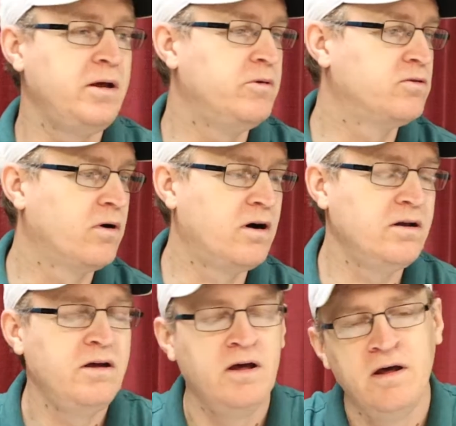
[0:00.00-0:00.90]
My name is
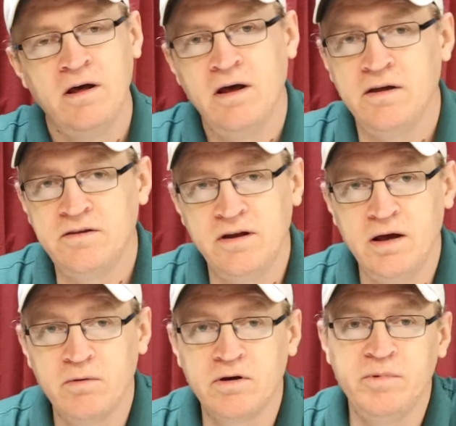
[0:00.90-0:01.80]
Ron, and
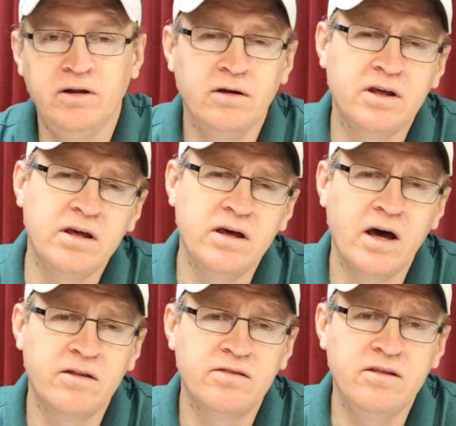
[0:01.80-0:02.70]
today we're going to be looking
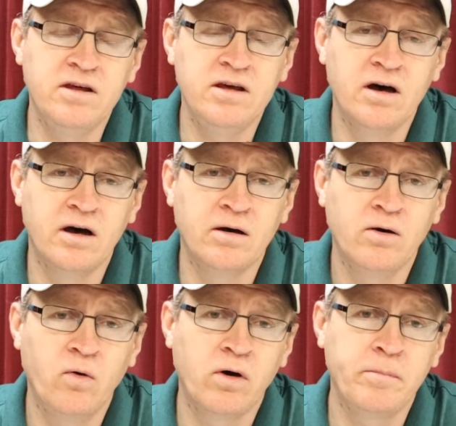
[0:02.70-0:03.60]
at the uh,
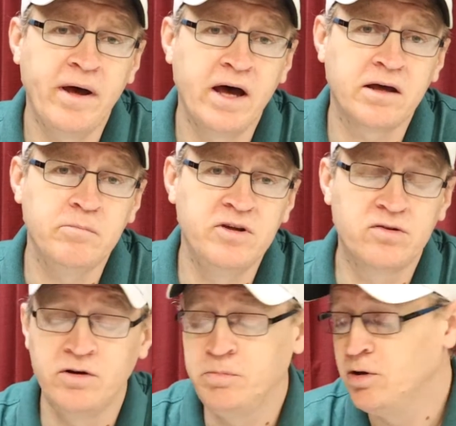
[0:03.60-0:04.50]
Horror Pack Mystery